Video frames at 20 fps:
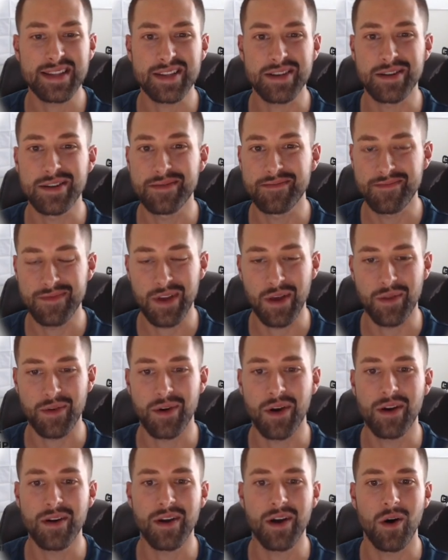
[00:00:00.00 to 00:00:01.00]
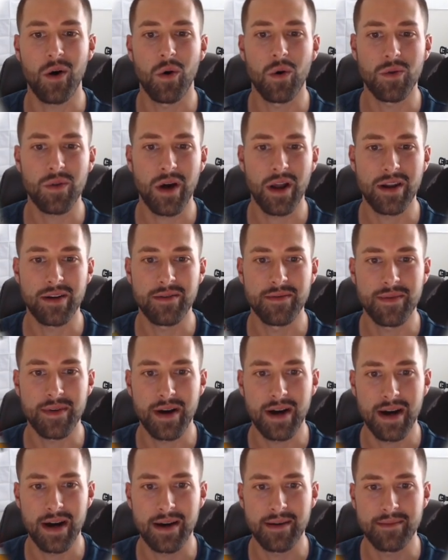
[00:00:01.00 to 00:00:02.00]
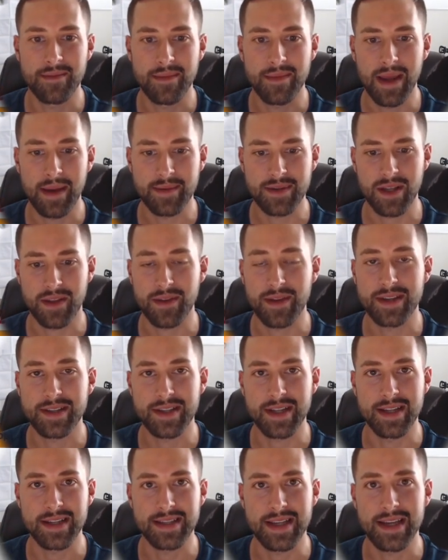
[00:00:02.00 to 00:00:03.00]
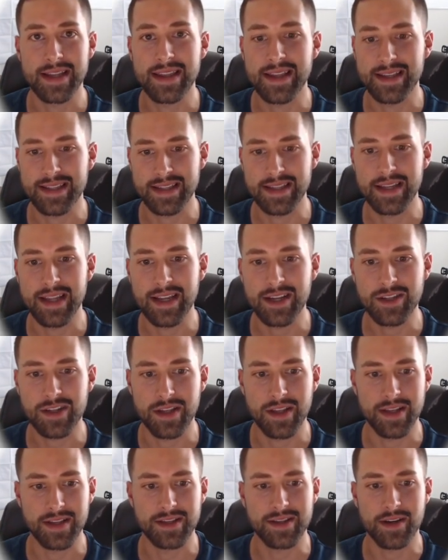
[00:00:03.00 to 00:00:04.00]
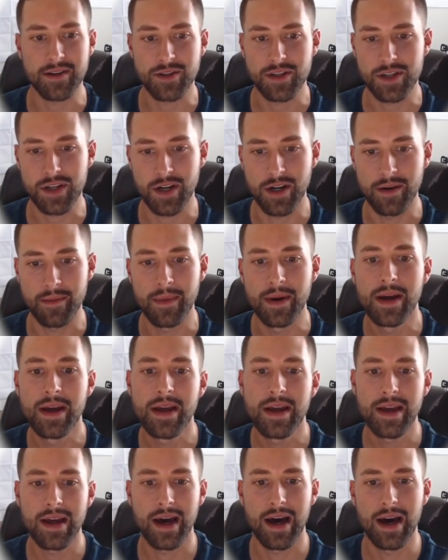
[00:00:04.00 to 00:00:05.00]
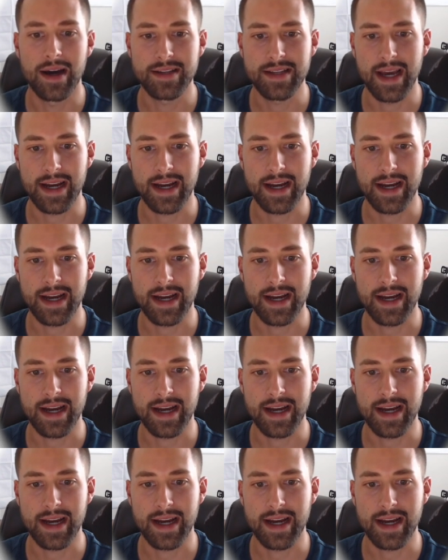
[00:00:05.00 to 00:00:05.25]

there aren't a whole lot of Amazon listings in this niche, in this search term, to